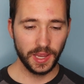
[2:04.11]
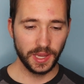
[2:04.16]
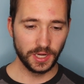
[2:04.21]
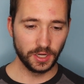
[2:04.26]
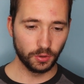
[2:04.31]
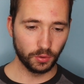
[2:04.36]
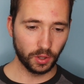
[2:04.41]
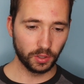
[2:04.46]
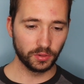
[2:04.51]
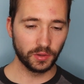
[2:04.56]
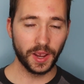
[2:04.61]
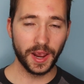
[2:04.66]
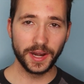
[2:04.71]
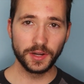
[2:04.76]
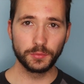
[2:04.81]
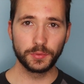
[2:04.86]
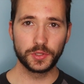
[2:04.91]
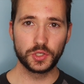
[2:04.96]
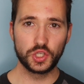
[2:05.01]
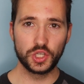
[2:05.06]
you know,
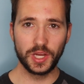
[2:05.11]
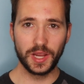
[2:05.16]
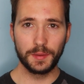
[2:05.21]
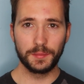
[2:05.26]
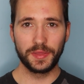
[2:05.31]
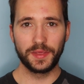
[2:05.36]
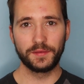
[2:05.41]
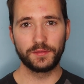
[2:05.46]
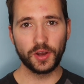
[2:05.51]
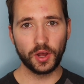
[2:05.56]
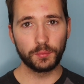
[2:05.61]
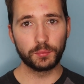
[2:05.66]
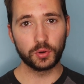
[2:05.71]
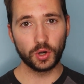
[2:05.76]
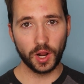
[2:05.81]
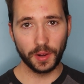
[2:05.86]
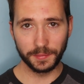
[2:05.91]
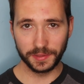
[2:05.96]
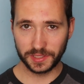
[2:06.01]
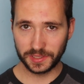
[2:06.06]
aligned with GM, and they've all
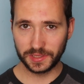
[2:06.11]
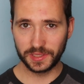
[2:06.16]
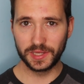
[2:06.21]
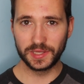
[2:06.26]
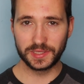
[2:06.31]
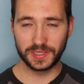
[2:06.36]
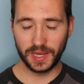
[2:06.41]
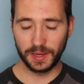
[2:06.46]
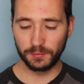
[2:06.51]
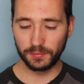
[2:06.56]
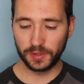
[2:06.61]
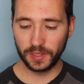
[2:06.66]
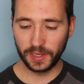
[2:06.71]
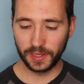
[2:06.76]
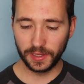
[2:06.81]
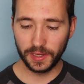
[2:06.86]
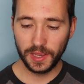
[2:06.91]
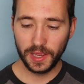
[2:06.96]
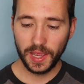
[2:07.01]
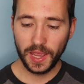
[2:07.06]
promised the same
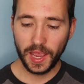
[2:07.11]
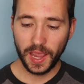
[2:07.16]
thing.